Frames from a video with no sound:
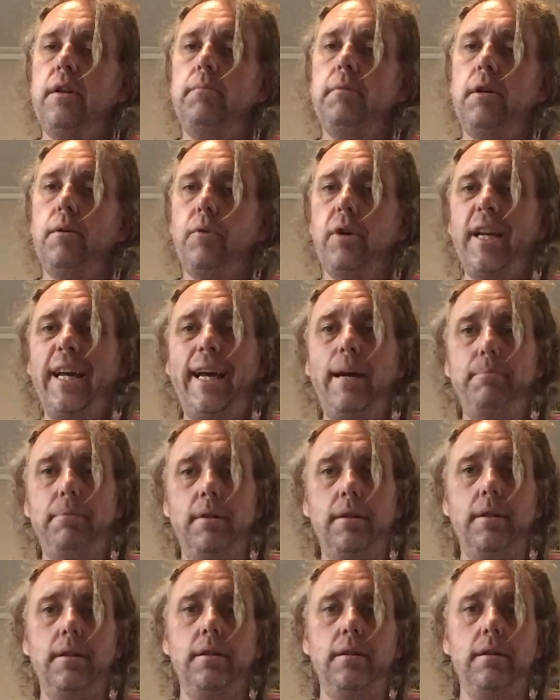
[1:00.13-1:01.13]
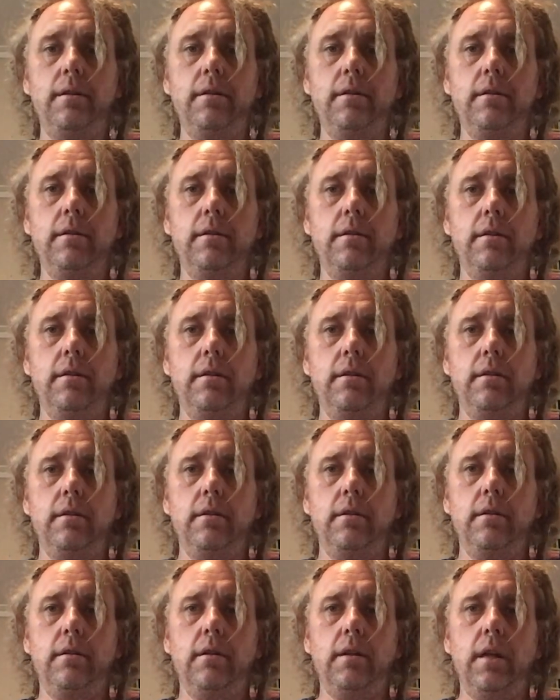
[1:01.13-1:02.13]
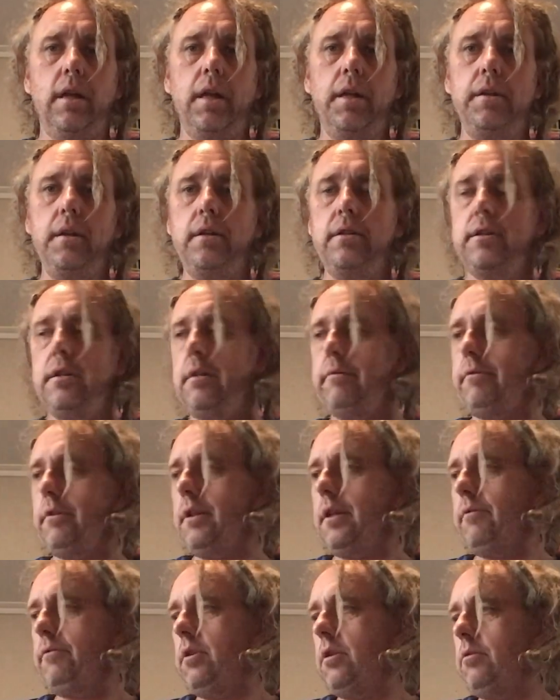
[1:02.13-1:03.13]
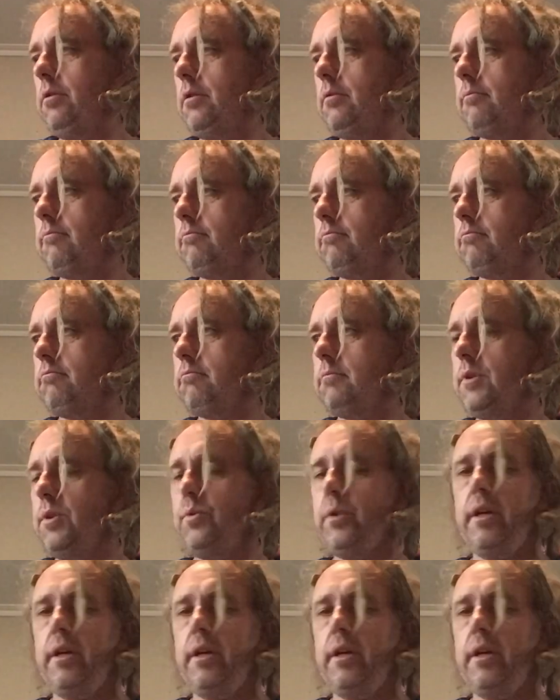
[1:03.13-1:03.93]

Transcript: anybody what happened. And then Jennifer Love Hewitt, a